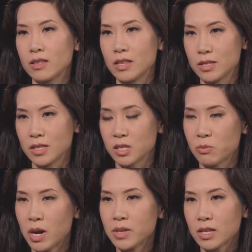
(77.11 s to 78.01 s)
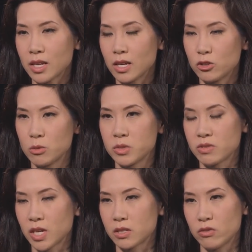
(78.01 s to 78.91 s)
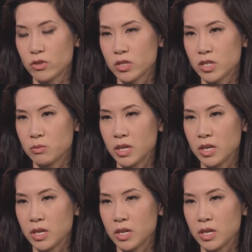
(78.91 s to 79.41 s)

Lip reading: these things publicly in terms of sex differences